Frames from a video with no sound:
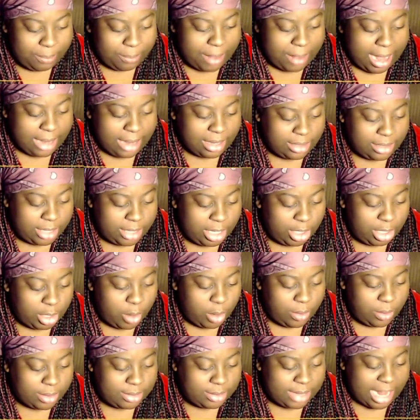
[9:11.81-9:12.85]
and didn't notice that
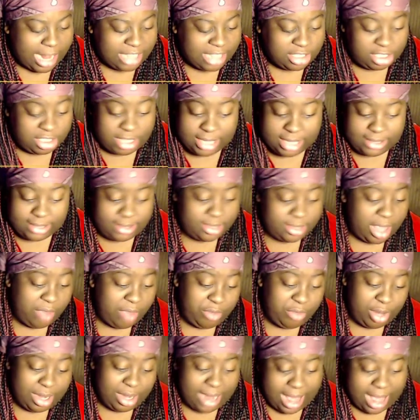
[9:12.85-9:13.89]
I just saved your
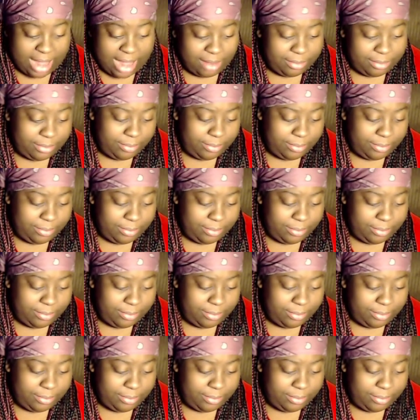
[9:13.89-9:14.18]
life.